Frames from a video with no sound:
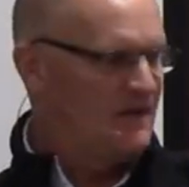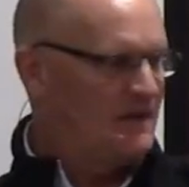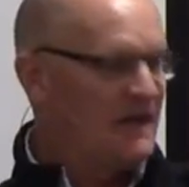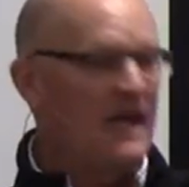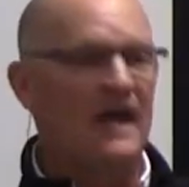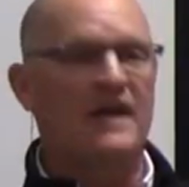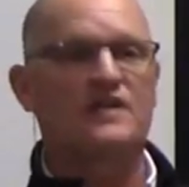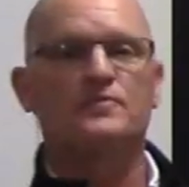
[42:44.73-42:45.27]

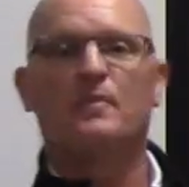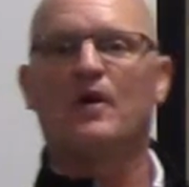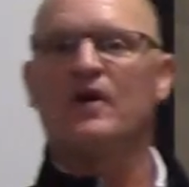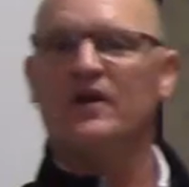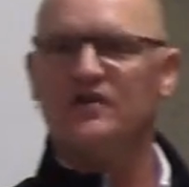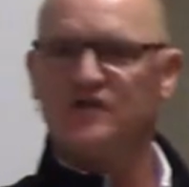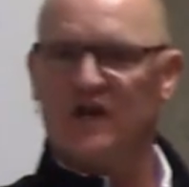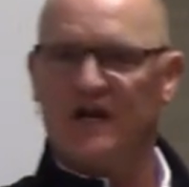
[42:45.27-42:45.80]

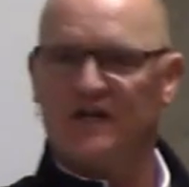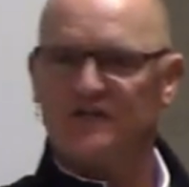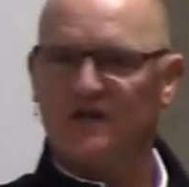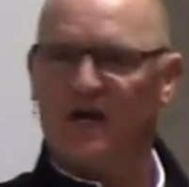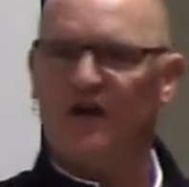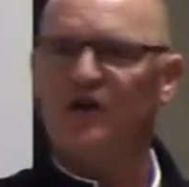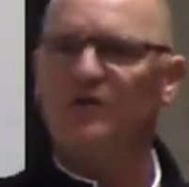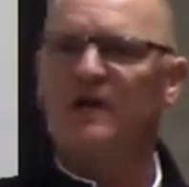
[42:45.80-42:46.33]
Gettysburg Address,
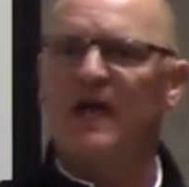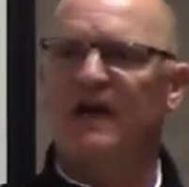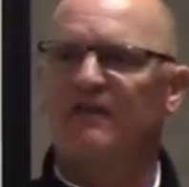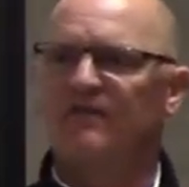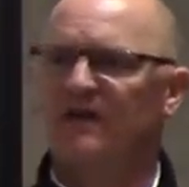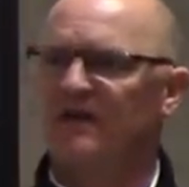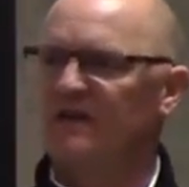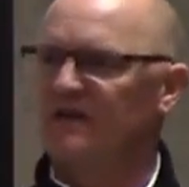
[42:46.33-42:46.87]
right? Who
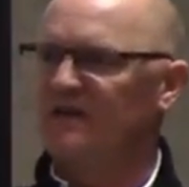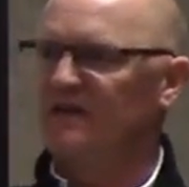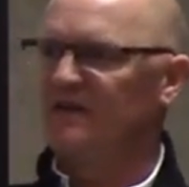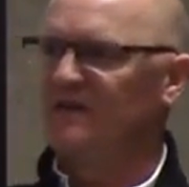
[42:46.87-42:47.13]
gave it?